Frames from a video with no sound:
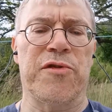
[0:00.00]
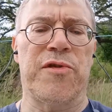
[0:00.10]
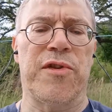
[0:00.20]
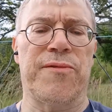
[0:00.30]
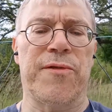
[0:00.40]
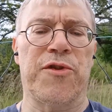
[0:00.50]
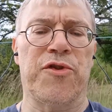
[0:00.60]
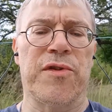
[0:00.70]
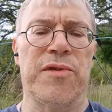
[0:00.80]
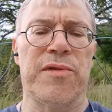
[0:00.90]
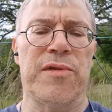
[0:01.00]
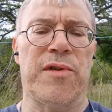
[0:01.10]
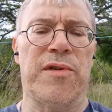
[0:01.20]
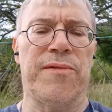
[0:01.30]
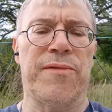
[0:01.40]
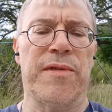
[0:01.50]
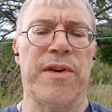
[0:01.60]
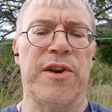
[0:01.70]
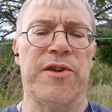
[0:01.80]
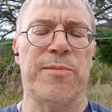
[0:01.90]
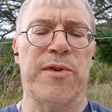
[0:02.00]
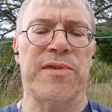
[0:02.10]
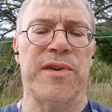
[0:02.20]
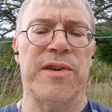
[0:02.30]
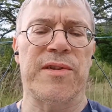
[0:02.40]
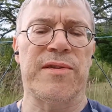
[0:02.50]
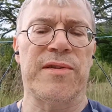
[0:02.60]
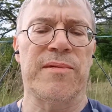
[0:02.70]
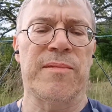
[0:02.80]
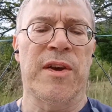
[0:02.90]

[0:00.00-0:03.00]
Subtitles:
coefficient of 8%.